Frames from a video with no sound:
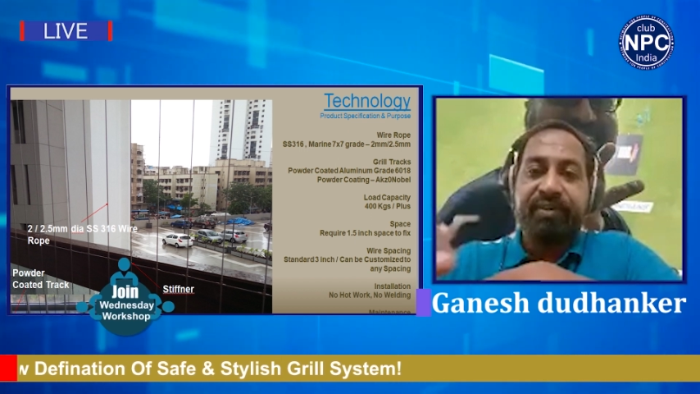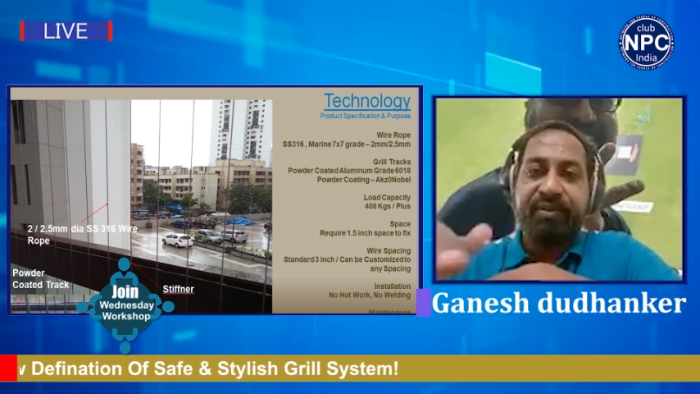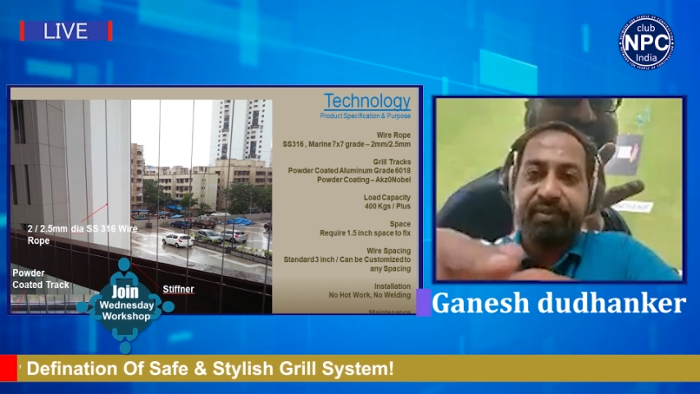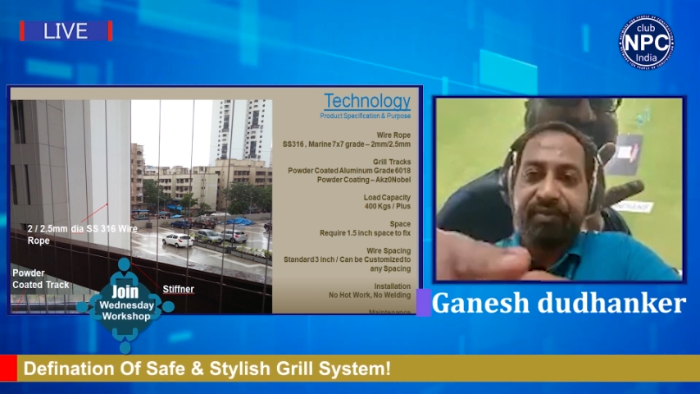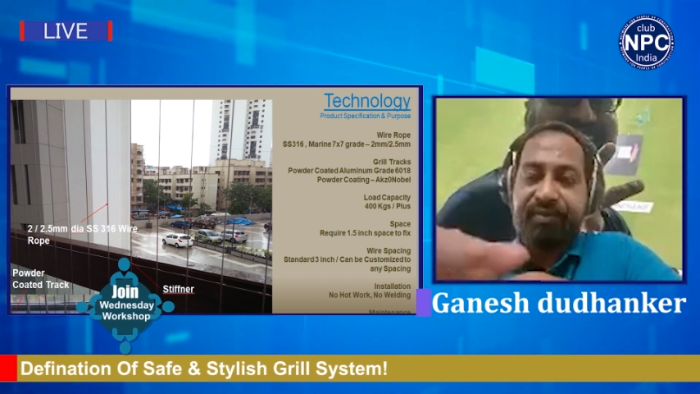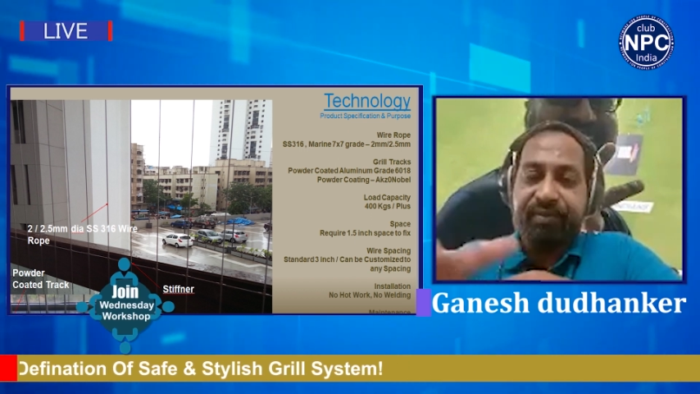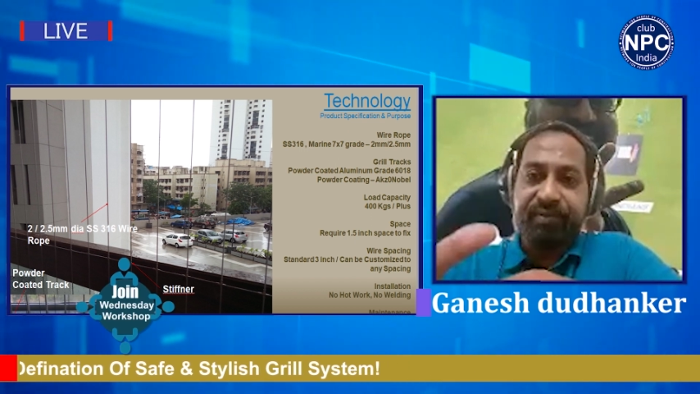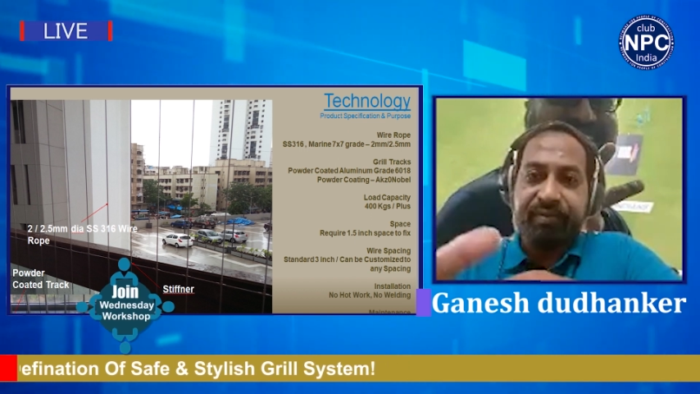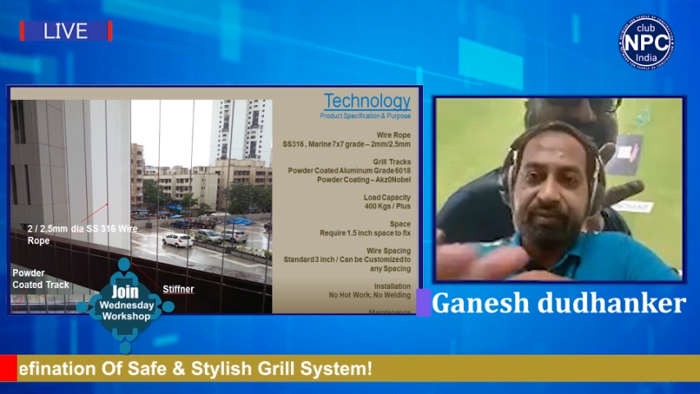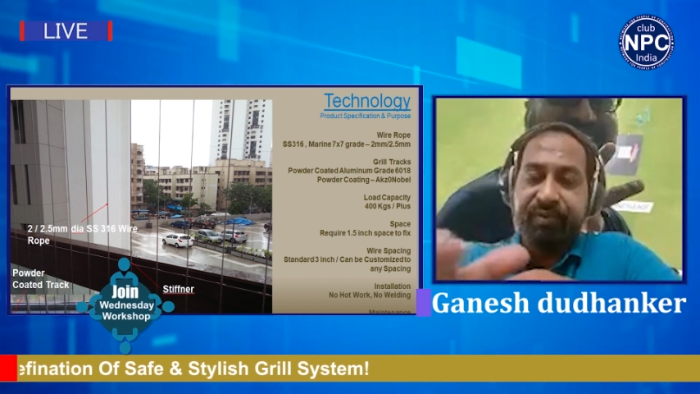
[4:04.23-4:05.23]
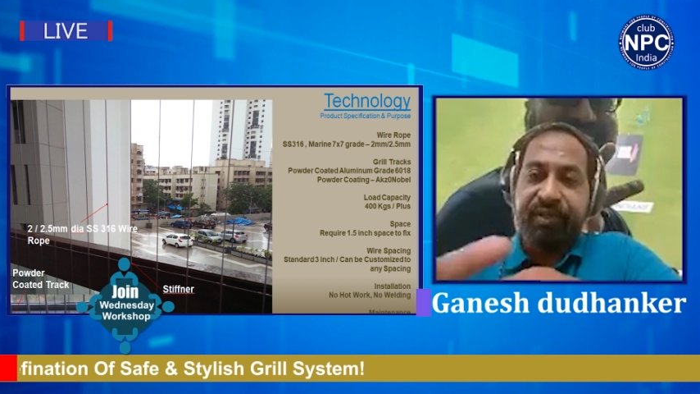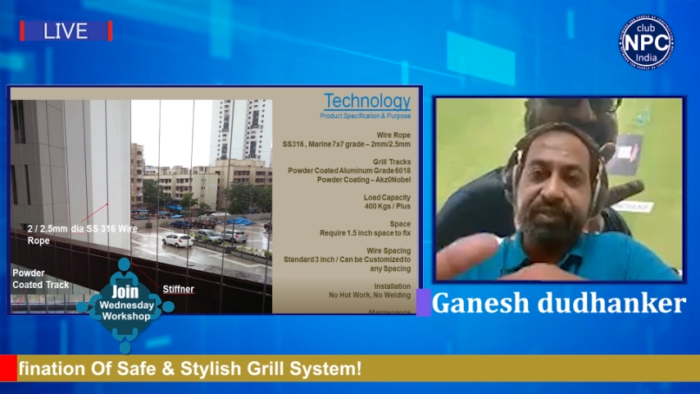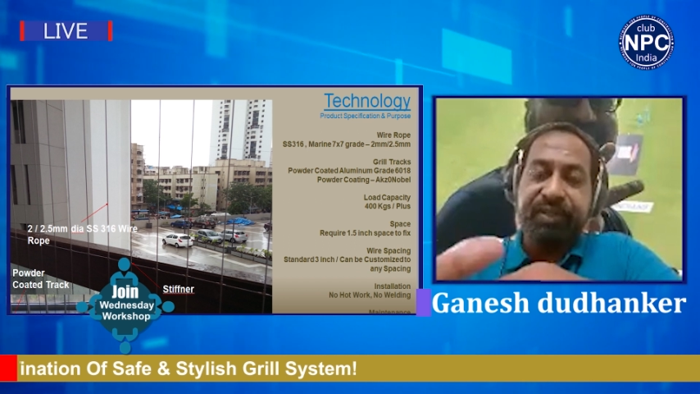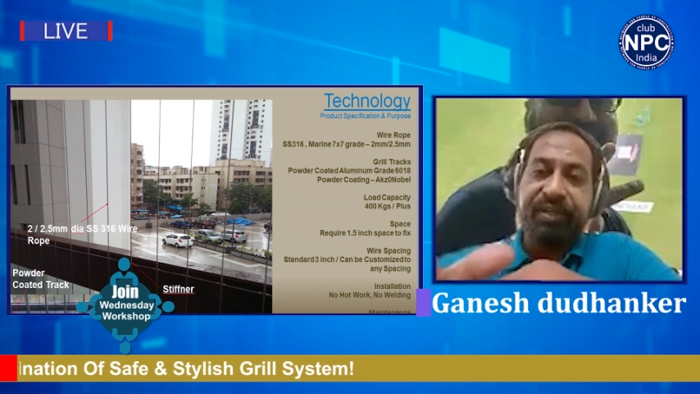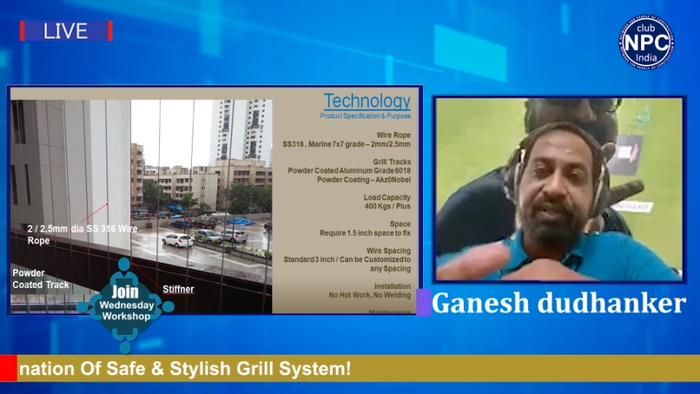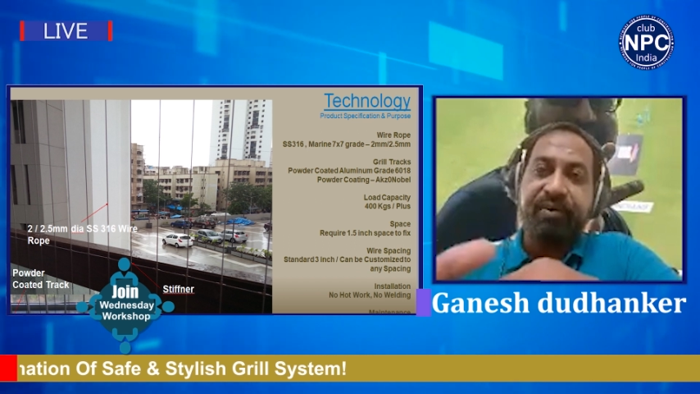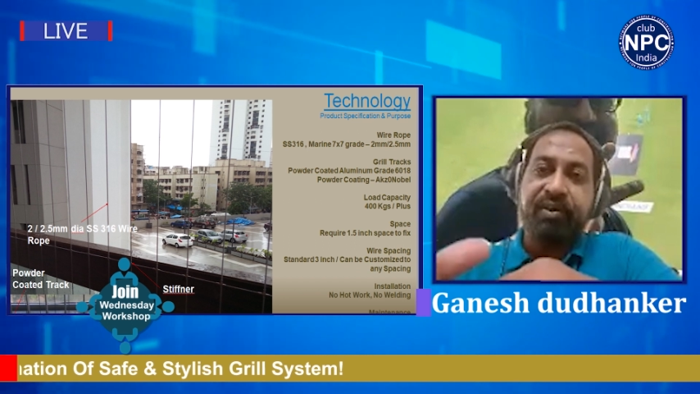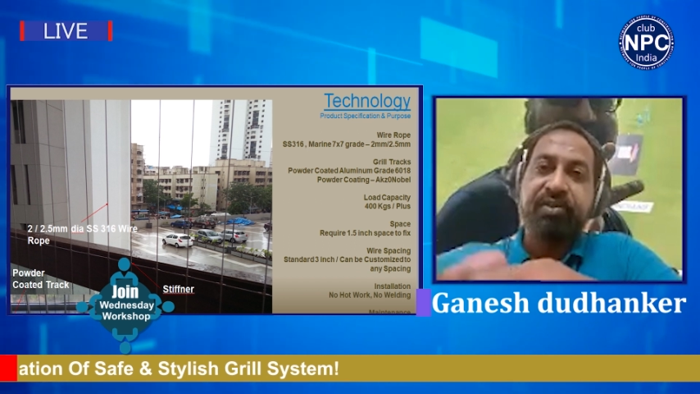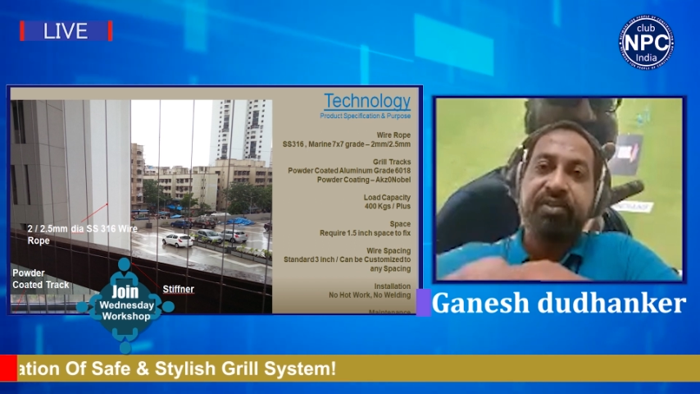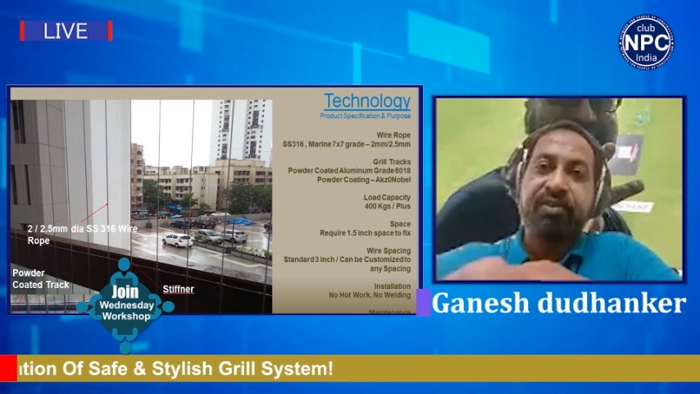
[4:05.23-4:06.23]
you can see the
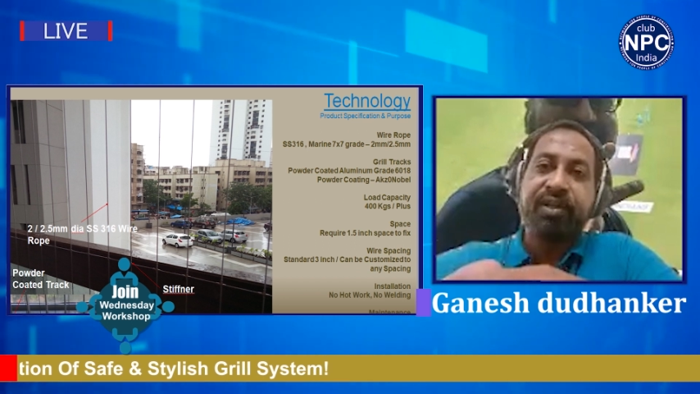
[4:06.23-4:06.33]
horizontal